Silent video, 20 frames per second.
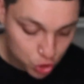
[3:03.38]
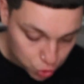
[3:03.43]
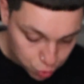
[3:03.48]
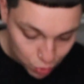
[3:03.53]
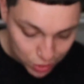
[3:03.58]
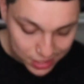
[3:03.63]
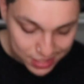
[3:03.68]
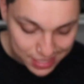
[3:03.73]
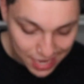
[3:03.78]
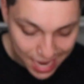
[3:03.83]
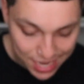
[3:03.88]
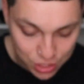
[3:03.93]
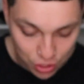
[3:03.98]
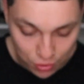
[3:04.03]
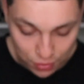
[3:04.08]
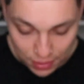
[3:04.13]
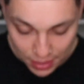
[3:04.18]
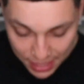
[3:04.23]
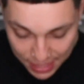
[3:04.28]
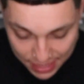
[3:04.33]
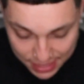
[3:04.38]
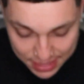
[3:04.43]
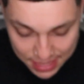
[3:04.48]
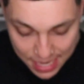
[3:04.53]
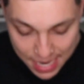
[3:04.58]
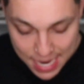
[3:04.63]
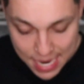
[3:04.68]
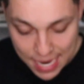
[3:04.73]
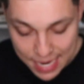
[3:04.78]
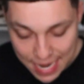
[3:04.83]
true to size on these.
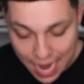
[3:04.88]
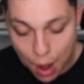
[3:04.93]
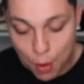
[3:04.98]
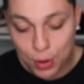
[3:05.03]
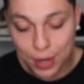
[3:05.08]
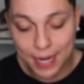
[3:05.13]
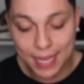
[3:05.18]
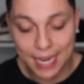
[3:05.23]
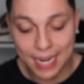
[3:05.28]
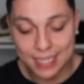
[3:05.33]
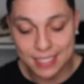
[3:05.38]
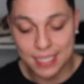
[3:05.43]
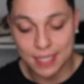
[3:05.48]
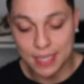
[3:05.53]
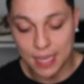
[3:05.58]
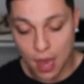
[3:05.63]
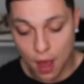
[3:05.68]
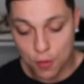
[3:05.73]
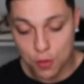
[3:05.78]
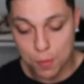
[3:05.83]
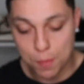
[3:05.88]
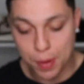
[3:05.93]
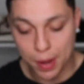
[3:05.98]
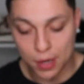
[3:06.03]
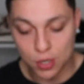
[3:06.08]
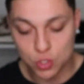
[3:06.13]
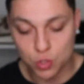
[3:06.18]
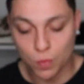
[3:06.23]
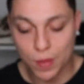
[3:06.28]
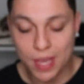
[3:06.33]
Now we're gonna get into the other
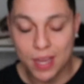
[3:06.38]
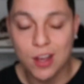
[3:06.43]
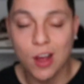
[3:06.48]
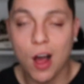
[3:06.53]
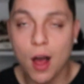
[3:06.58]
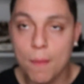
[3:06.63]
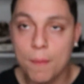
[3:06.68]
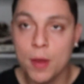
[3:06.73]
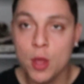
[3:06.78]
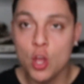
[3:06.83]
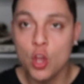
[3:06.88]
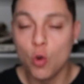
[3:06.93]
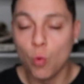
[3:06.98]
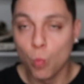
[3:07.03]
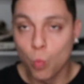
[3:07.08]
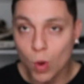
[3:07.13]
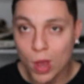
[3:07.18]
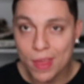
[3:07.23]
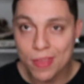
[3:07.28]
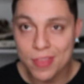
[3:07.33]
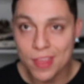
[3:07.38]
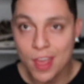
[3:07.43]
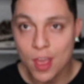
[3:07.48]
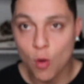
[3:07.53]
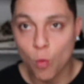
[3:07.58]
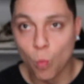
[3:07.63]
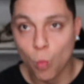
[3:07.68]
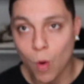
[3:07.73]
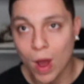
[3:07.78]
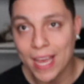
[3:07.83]
pair. So they come with
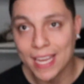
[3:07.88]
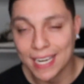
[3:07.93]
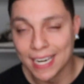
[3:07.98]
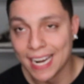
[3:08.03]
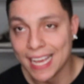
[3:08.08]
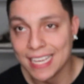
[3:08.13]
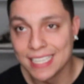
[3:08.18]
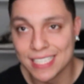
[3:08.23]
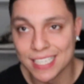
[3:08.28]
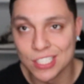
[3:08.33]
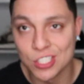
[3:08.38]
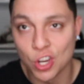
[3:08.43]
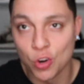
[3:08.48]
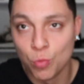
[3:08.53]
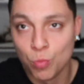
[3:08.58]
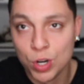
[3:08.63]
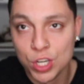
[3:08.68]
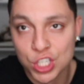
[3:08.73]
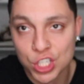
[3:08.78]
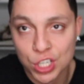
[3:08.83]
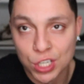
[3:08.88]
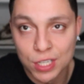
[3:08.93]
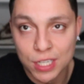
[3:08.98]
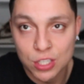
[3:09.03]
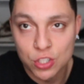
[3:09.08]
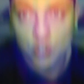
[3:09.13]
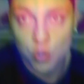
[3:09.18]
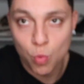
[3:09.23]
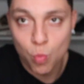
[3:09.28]
white laces originally. So